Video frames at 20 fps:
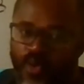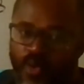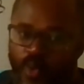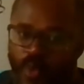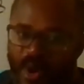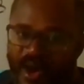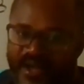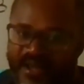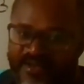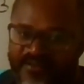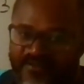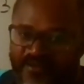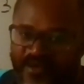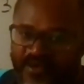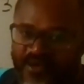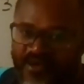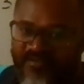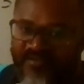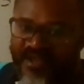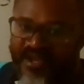1 in
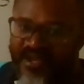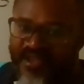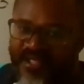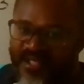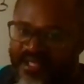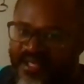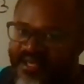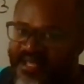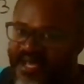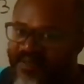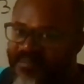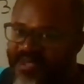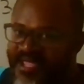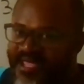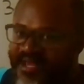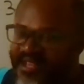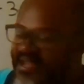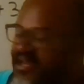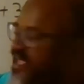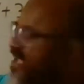front of it, that
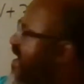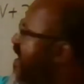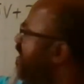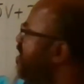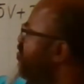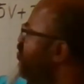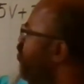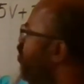make it a negative